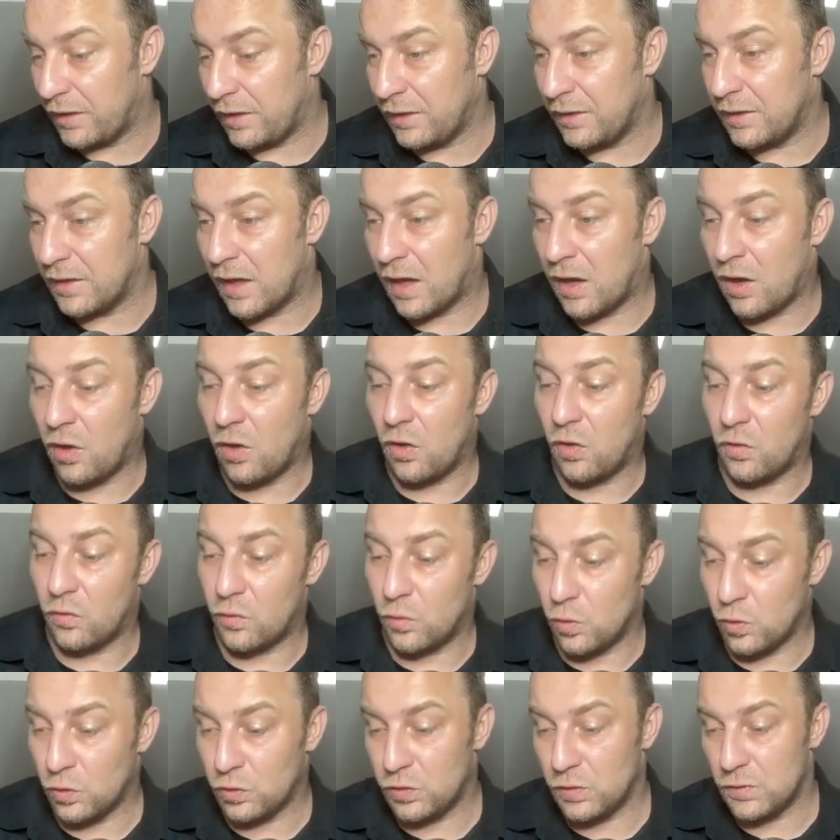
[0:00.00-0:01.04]
and now
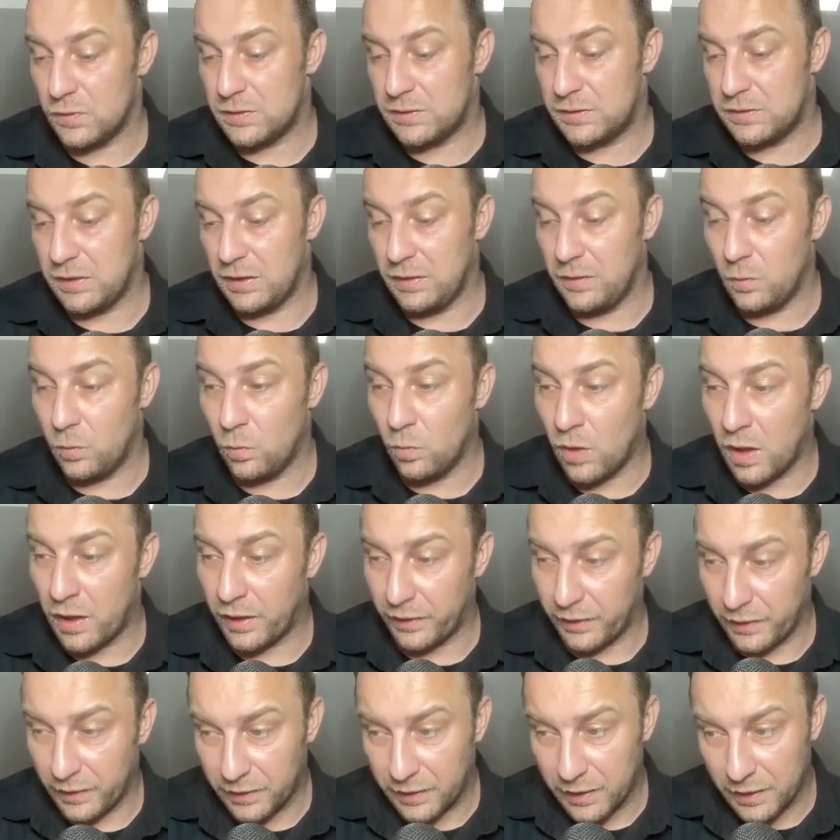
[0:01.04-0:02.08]
rook to
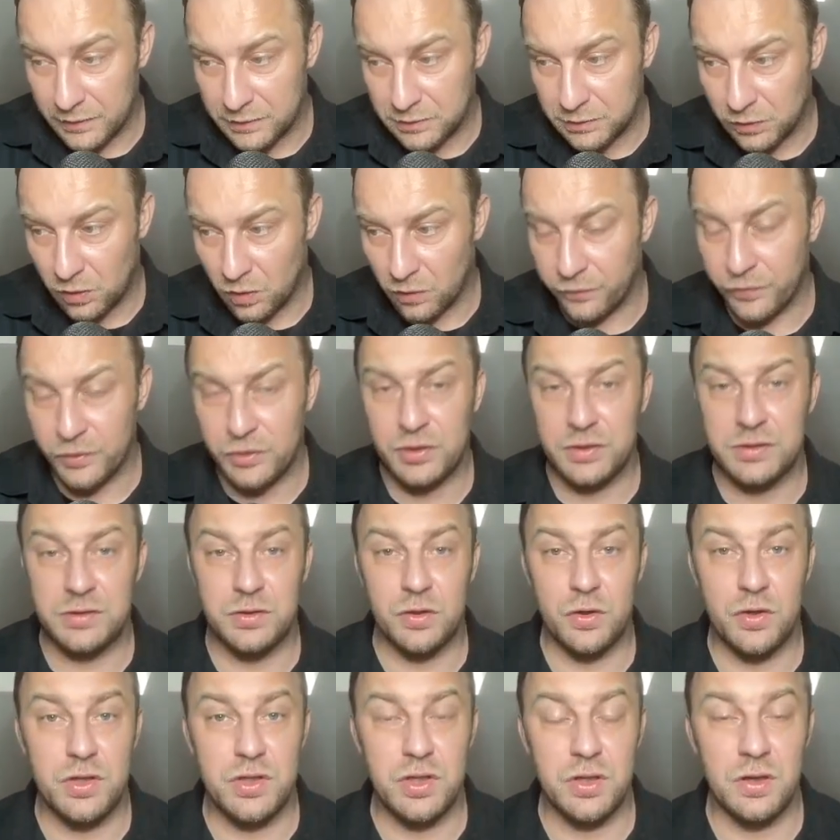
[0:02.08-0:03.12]
c1 again stockfish is
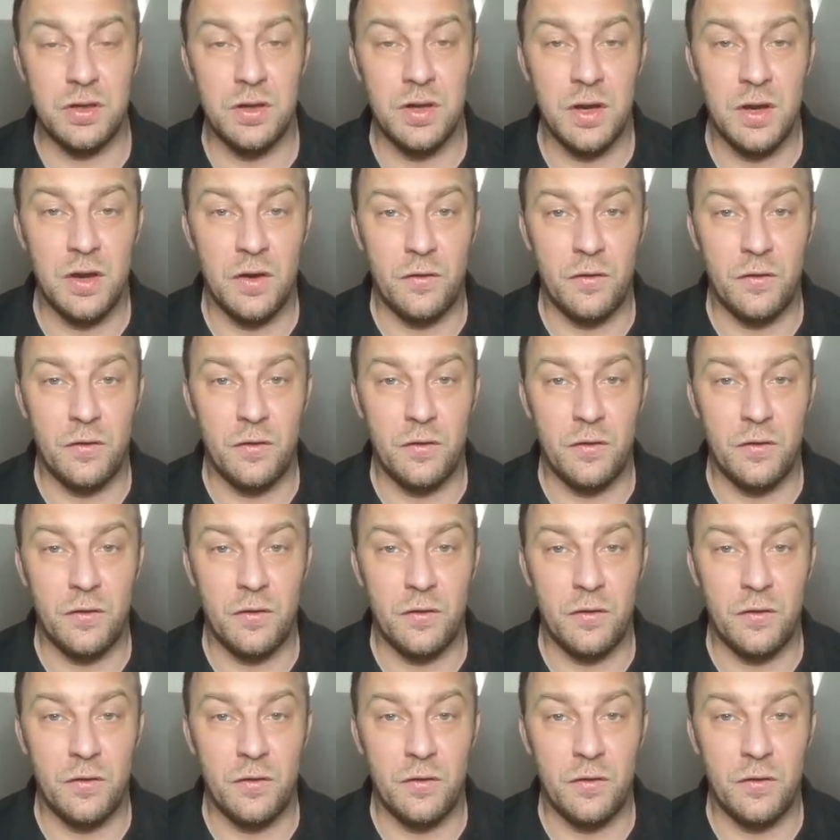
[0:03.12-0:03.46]
searching